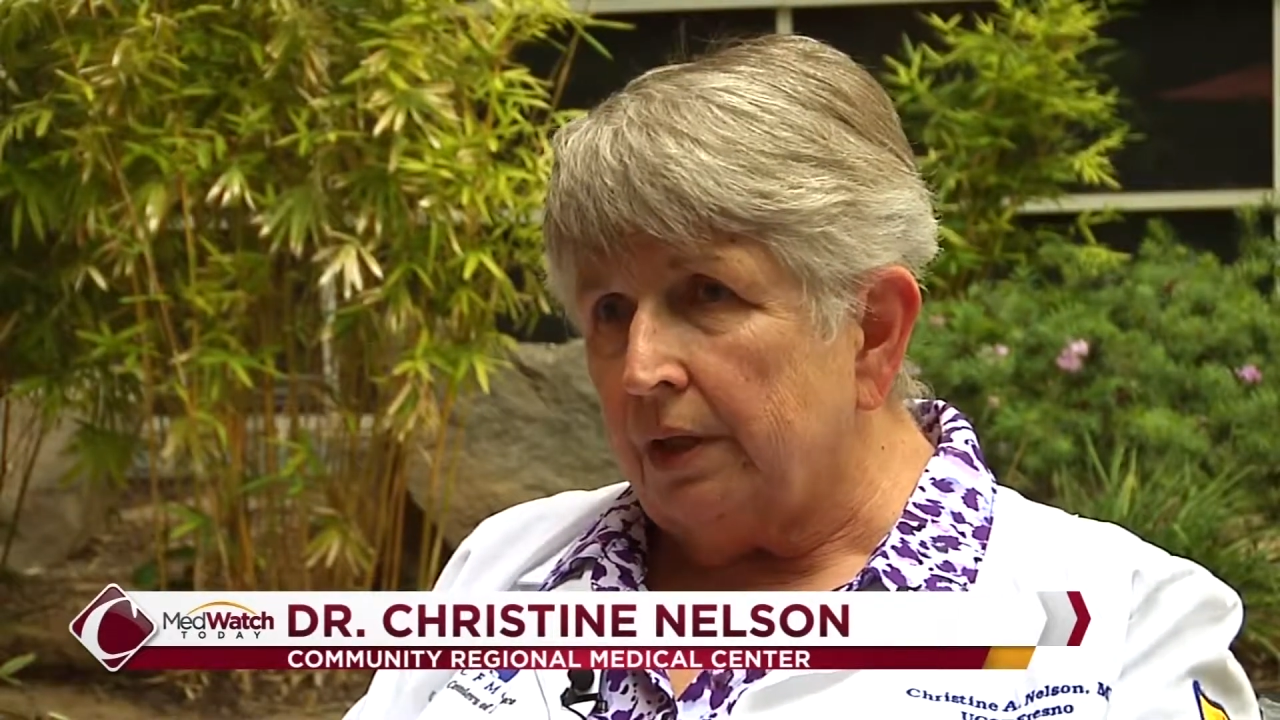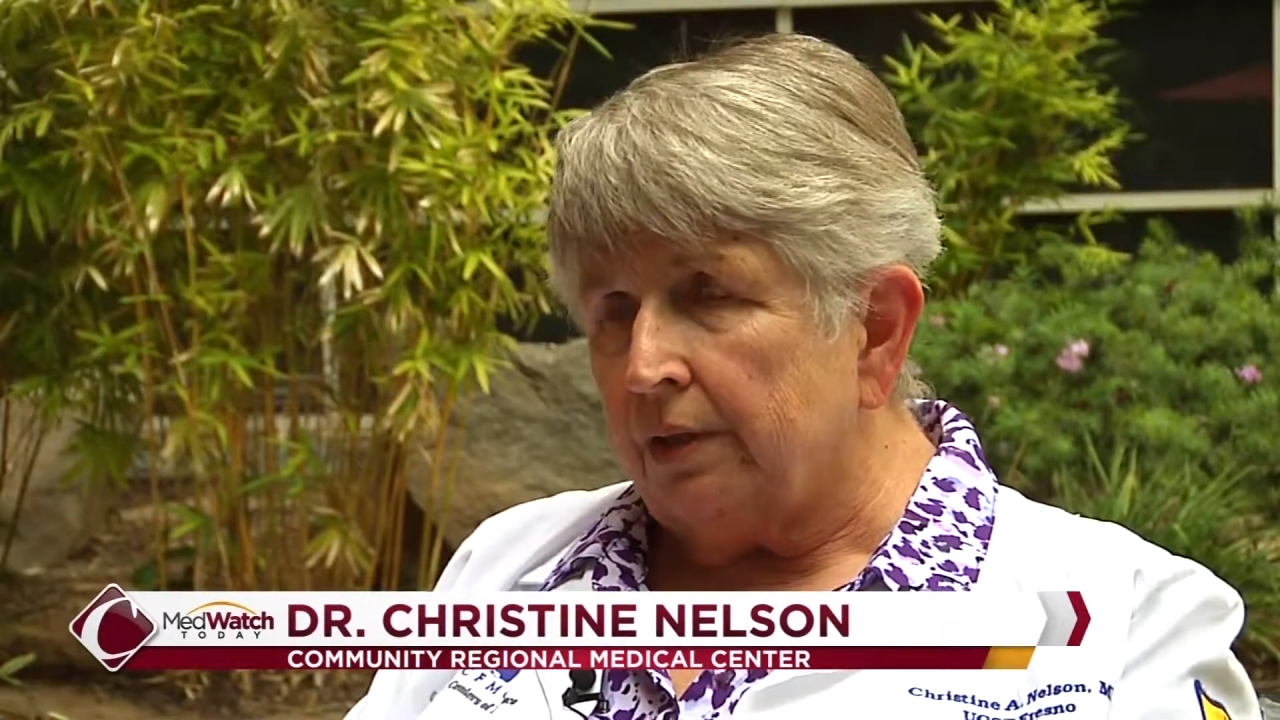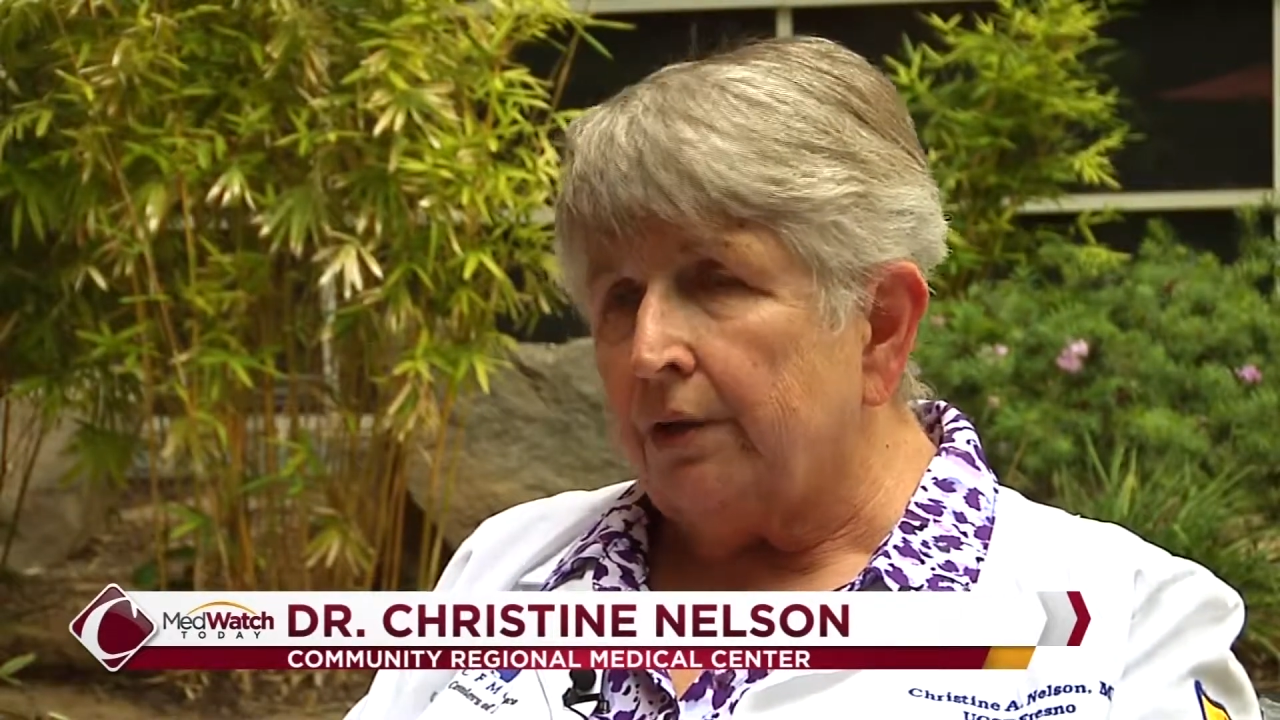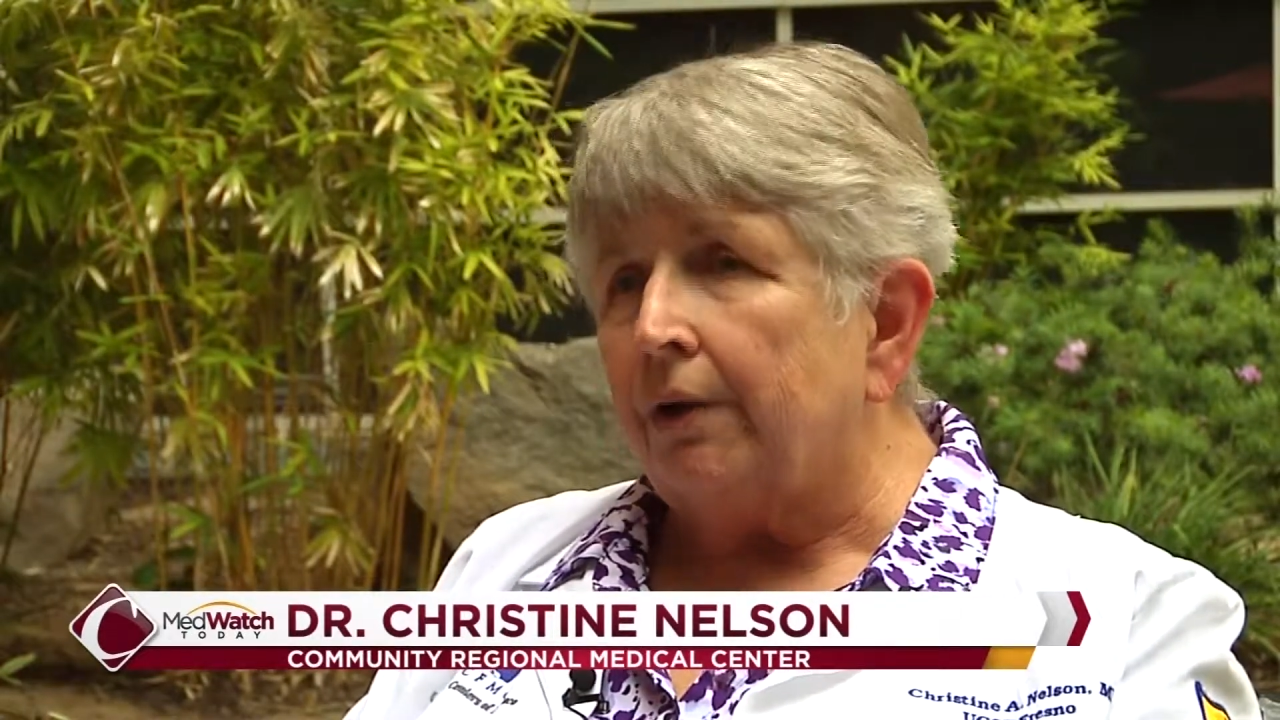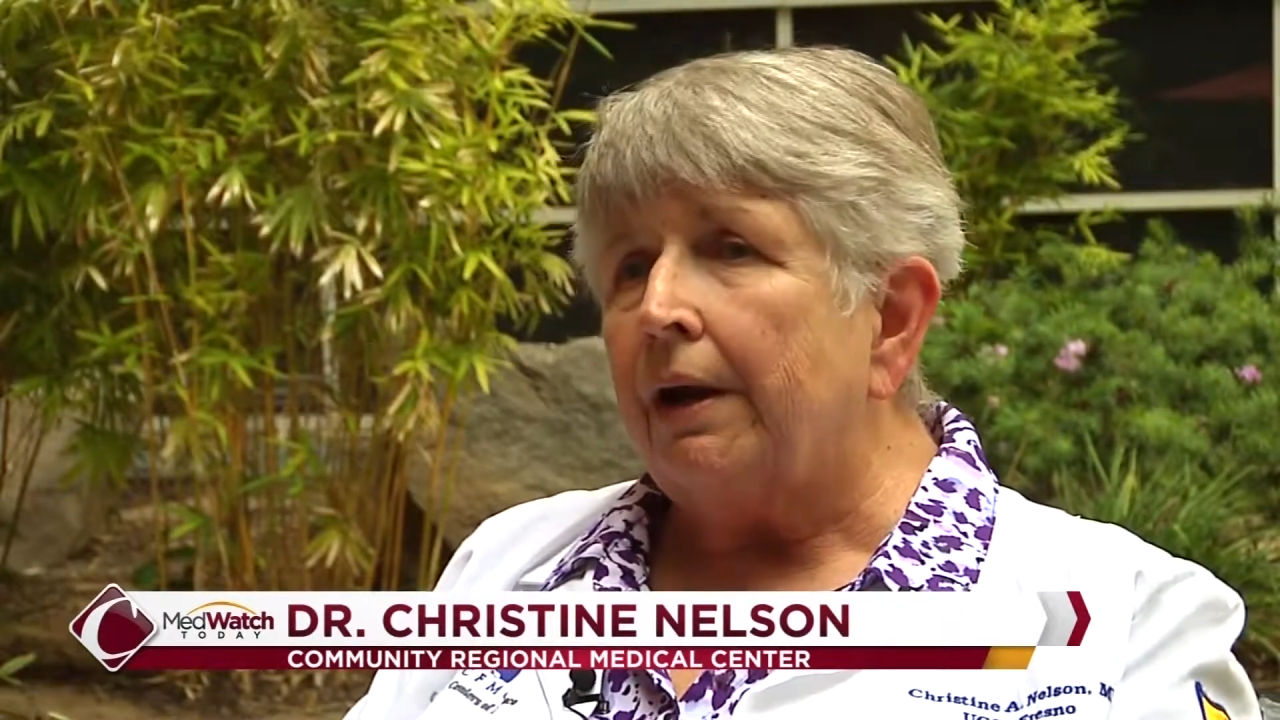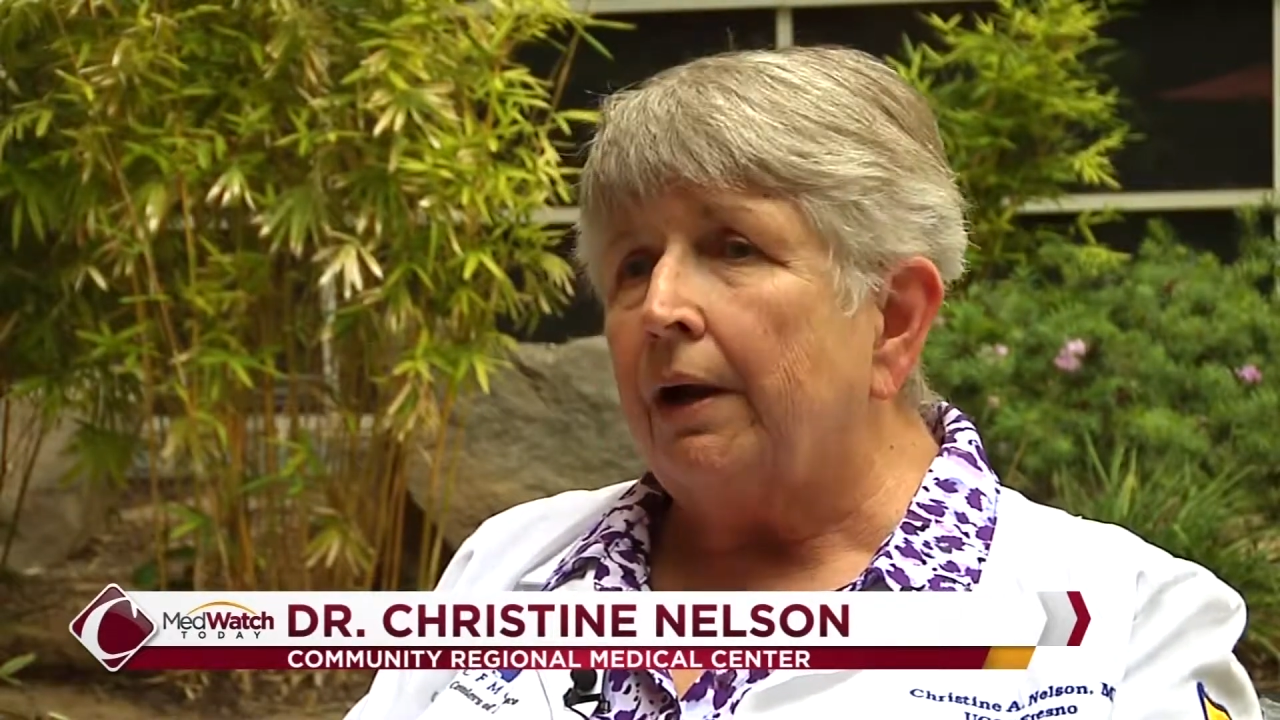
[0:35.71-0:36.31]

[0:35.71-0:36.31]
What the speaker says: in their